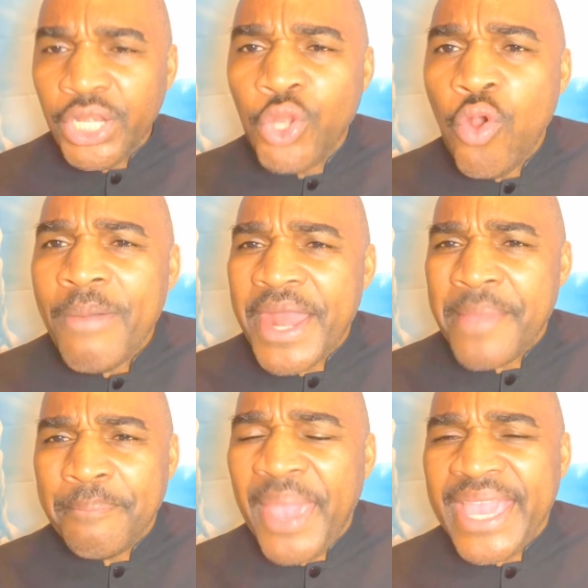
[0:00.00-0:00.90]
Nobody
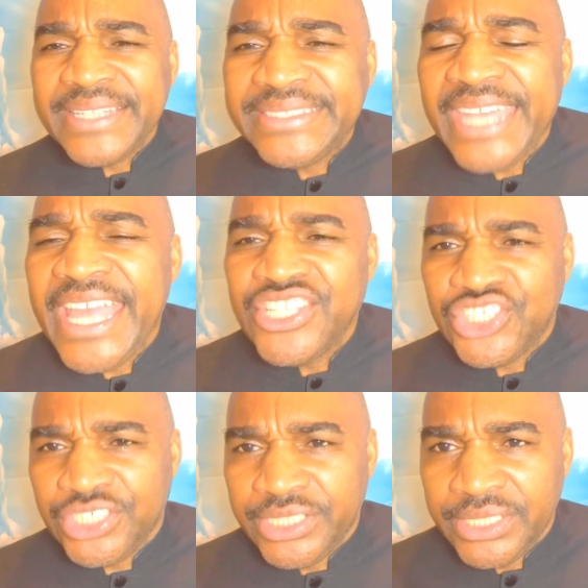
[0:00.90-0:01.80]
pay
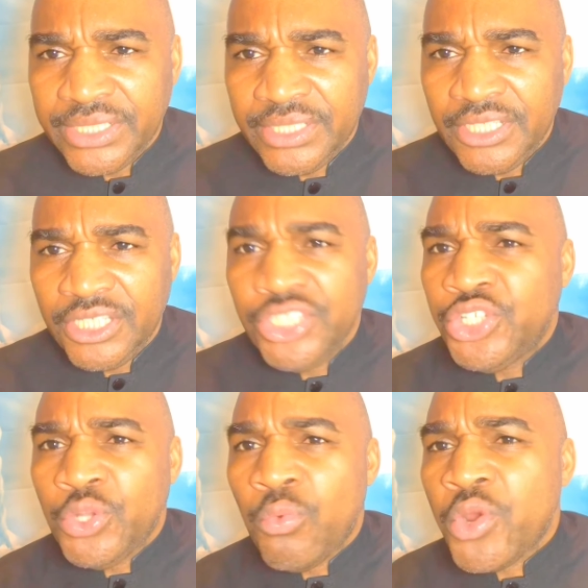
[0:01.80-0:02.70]
attention
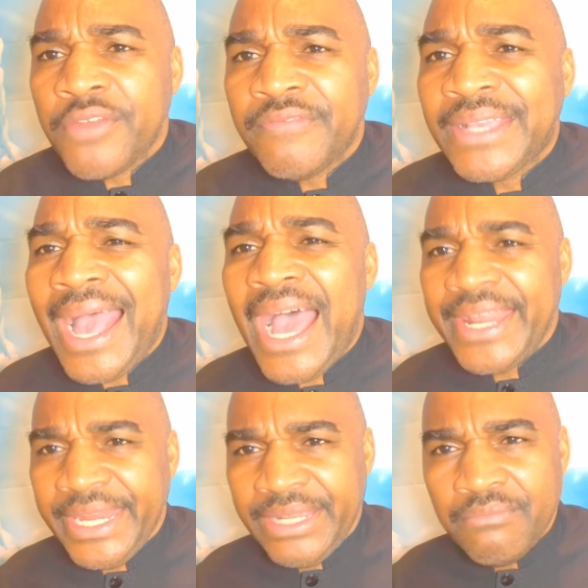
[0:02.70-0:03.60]
to the word of
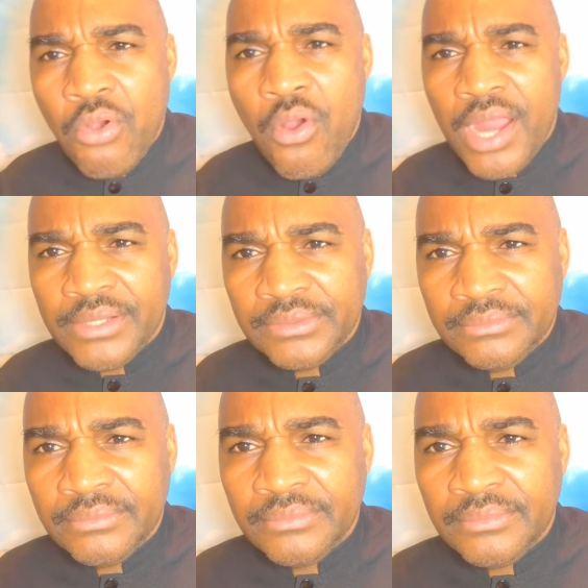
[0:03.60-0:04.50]
God anymore.
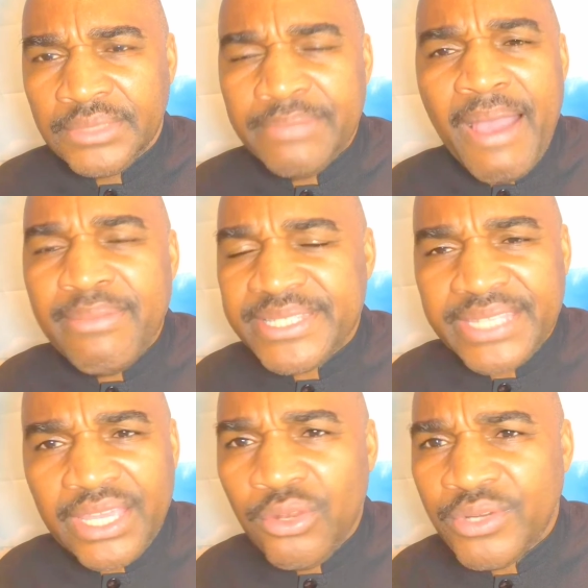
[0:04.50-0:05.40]
The Bible
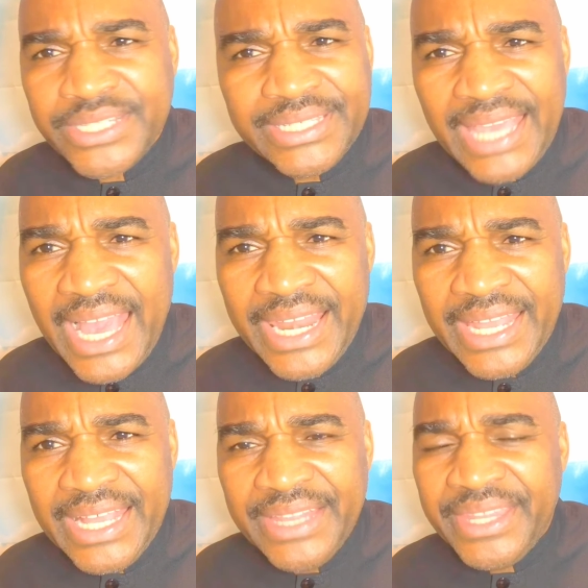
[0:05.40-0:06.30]
say, glory to God,
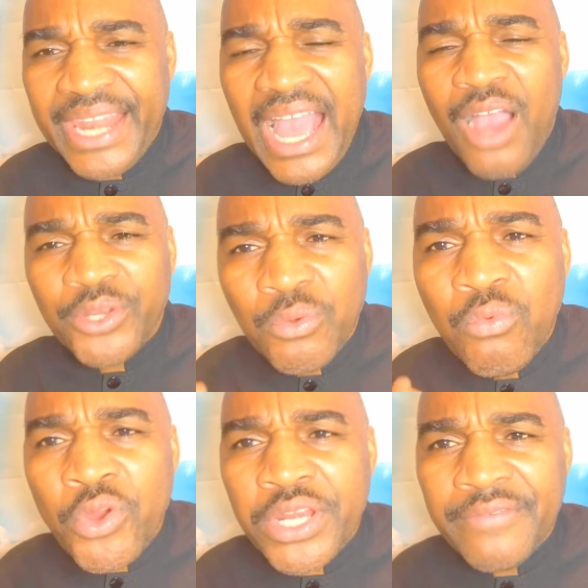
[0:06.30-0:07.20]
that how the
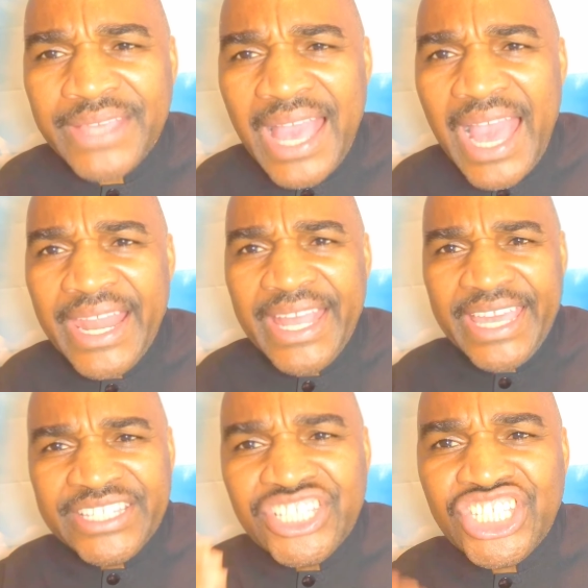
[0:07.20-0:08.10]
word of God,
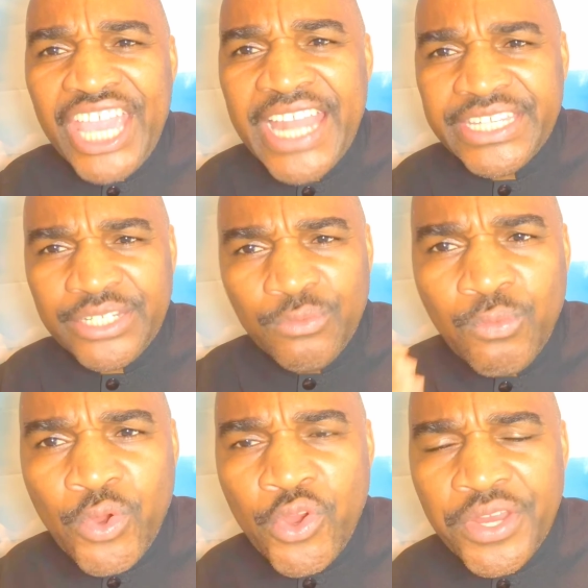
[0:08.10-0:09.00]

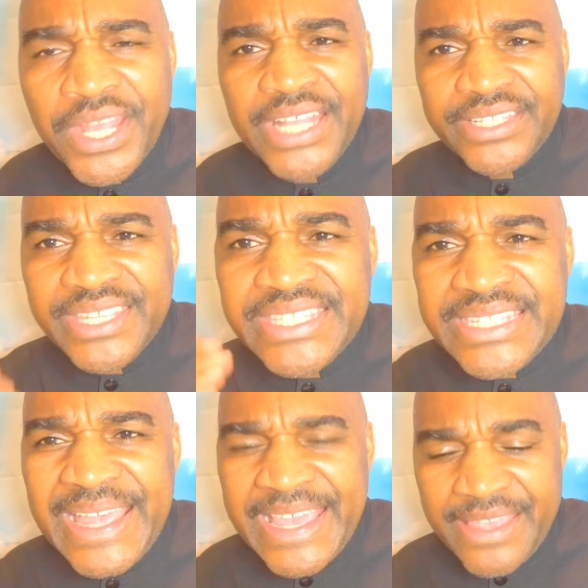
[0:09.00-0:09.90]
enchanting word to
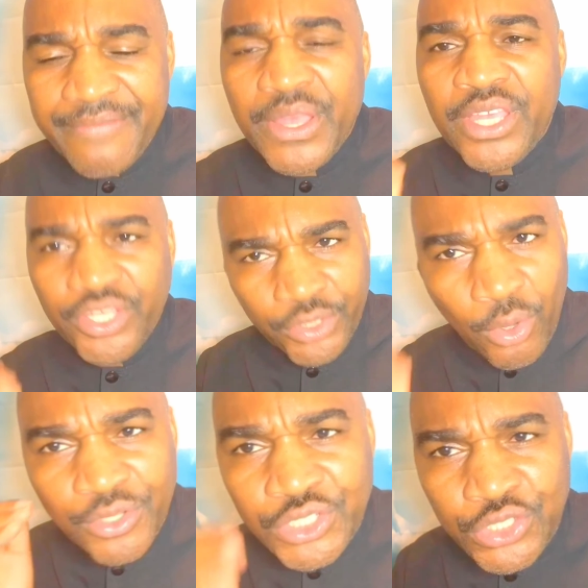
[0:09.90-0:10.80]
save
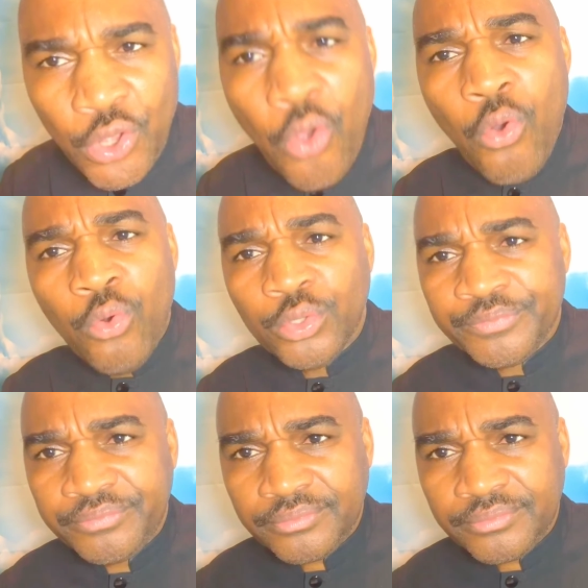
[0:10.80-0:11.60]
your soul.